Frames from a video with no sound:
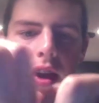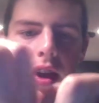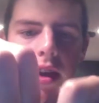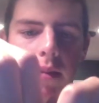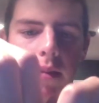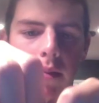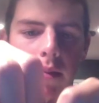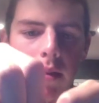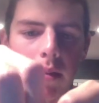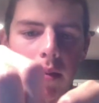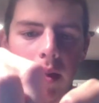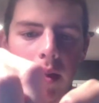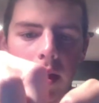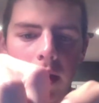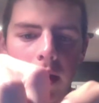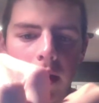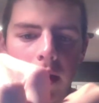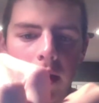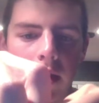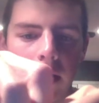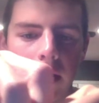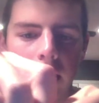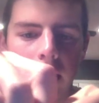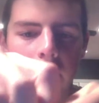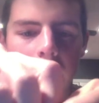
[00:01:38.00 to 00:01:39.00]
bad.
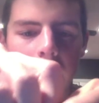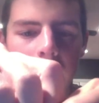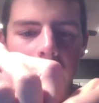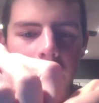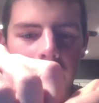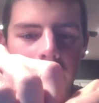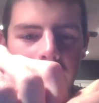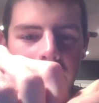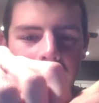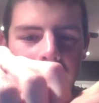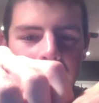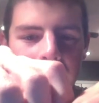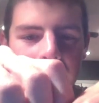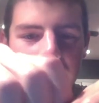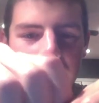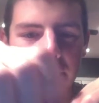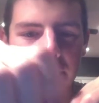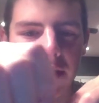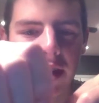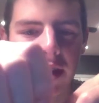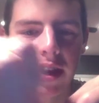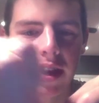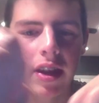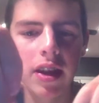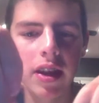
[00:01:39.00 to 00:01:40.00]
I said
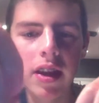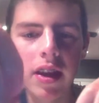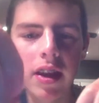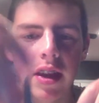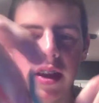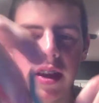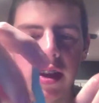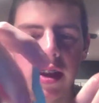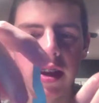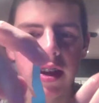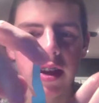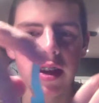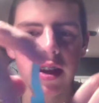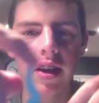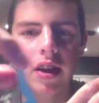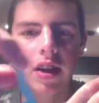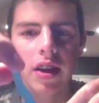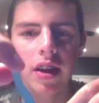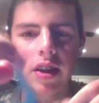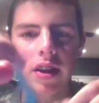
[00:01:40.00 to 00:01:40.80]
pry.